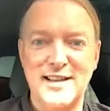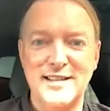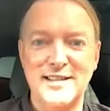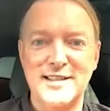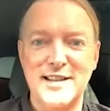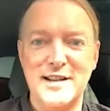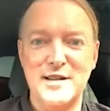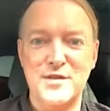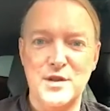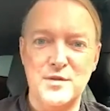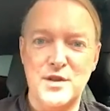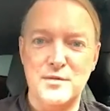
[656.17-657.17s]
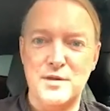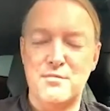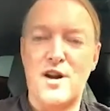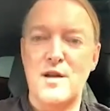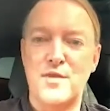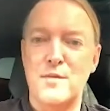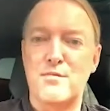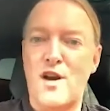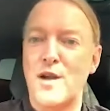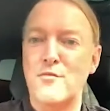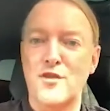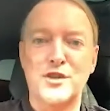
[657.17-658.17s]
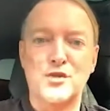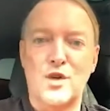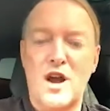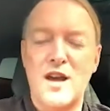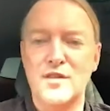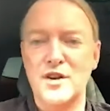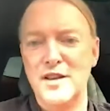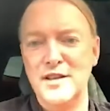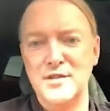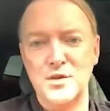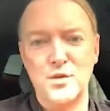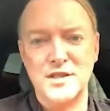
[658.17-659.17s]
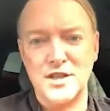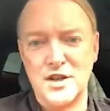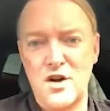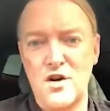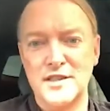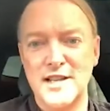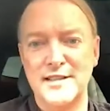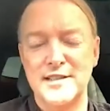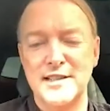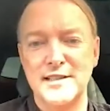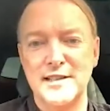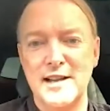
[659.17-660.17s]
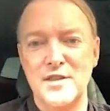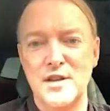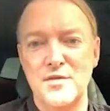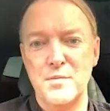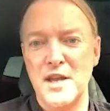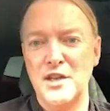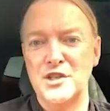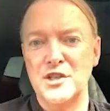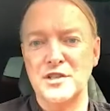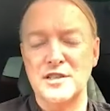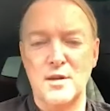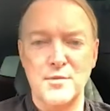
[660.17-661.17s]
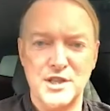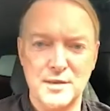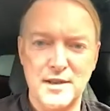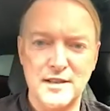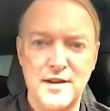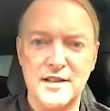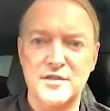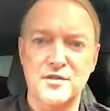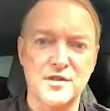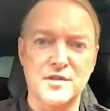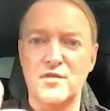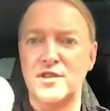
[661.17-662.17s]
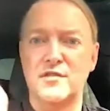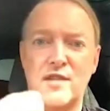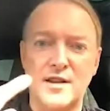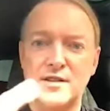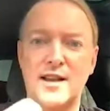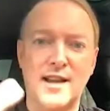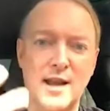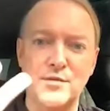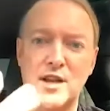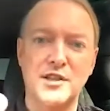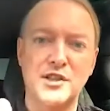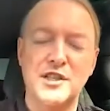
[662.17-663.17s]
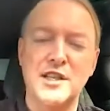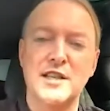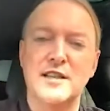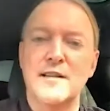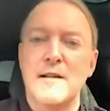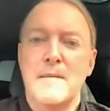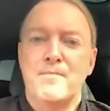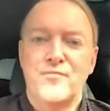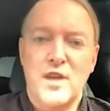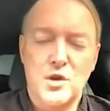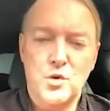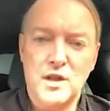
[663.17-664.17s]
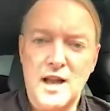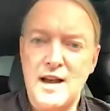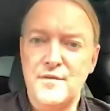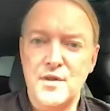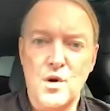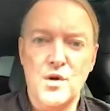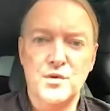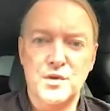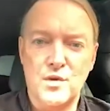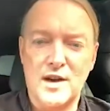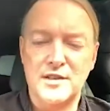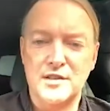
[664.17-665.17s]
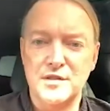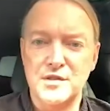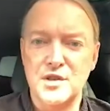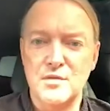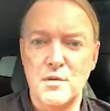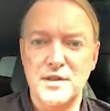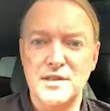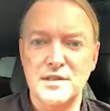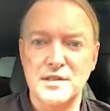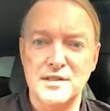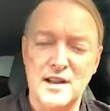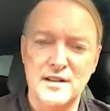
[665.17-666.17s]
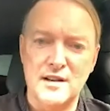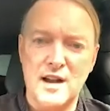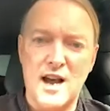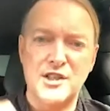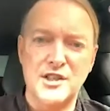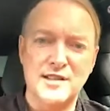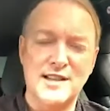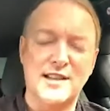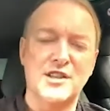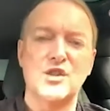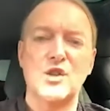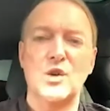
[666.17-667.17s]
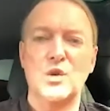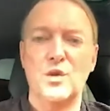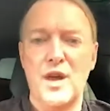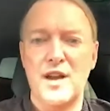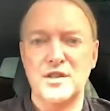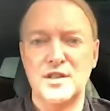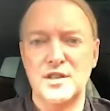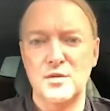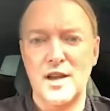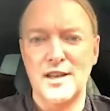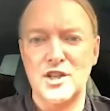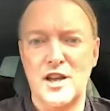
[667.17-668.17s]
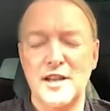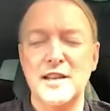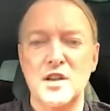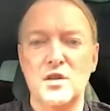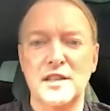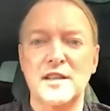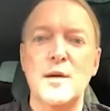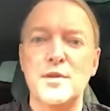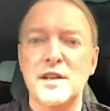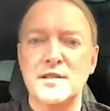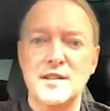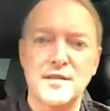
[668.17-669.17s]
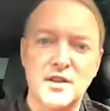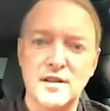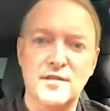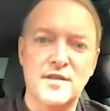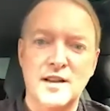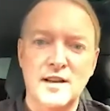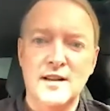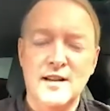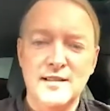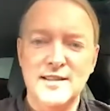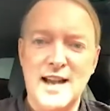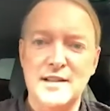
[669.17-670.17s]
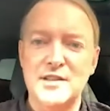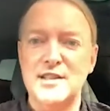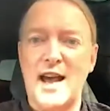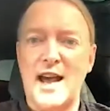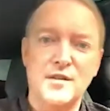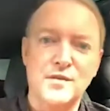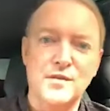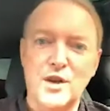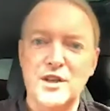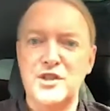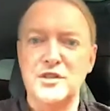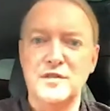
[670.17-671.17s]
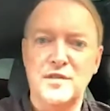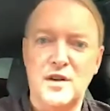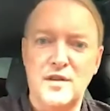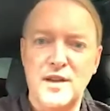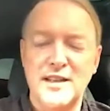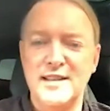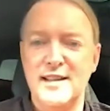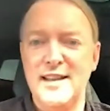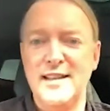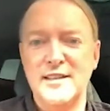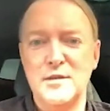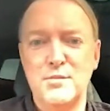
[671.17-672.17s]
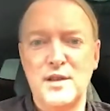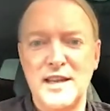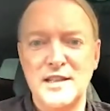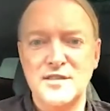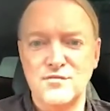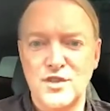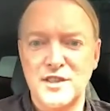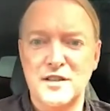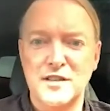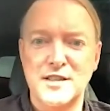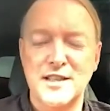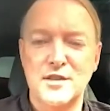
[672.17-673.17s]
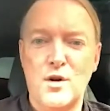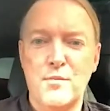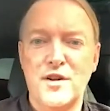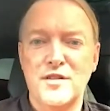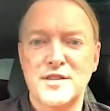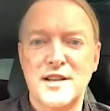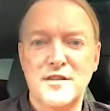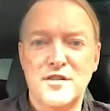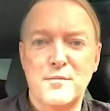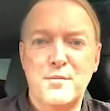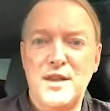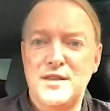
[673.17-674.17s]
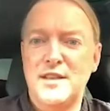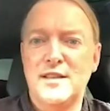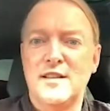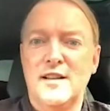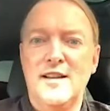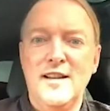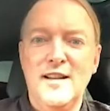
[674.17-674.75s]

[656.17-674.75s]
And the primary driver is always the content, and the major slot machine manufacturers, Aristocrat, Cygames, IGT, they all have their own direct-to-consumer businesses. Now, IGT has actually sold theirs to a Chinese holding company. So they've kind of danced out of reach of any complaints from retail casino operators that you're competing